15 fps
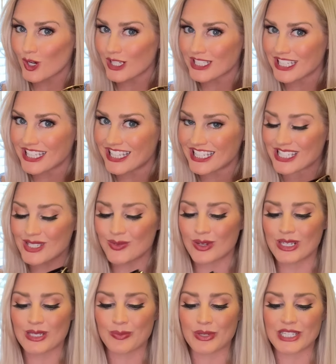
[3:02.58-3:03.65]
drawn to this
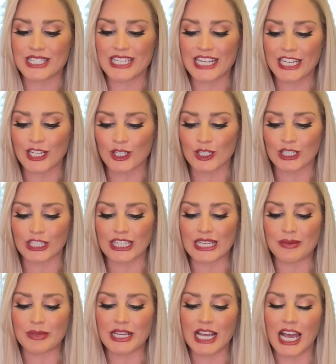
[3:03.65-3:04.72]
one
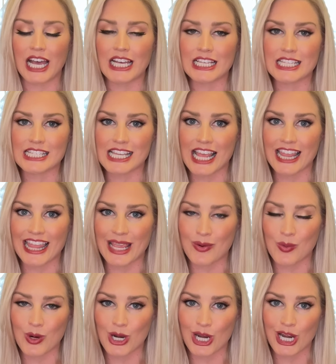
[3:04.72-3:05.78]
particularly because they
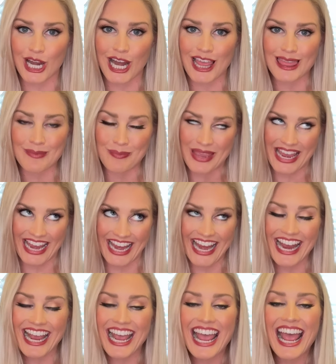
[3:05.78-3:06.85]
were the
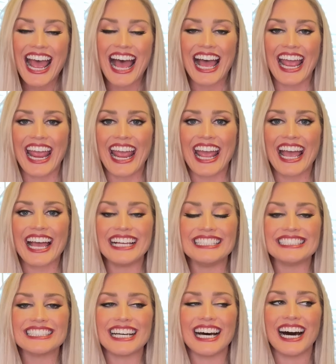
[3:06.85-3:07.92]
pink.
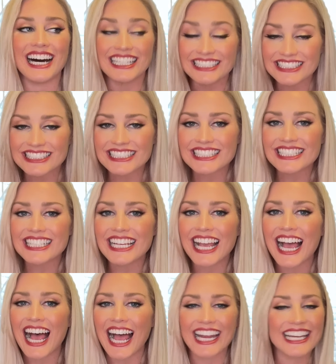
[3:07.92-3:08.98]
And honestly,
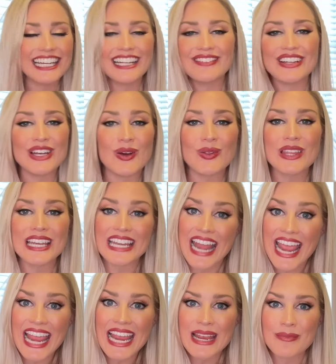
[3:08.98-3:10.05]
I didn't even know the
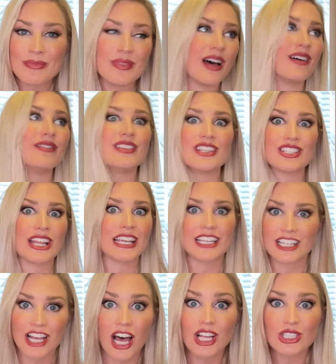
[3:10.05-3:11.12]
name of this
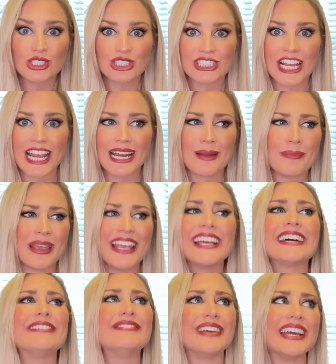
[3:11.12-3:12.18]
like color shade, Pink
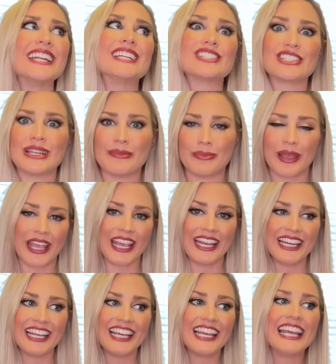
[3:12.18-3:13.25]
Havana
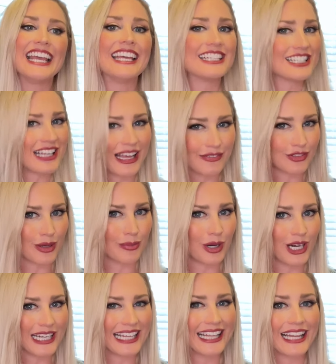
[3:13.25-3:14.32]
Champagne until after I
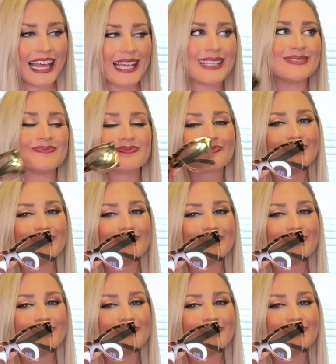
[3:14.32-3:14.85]
bought it. Like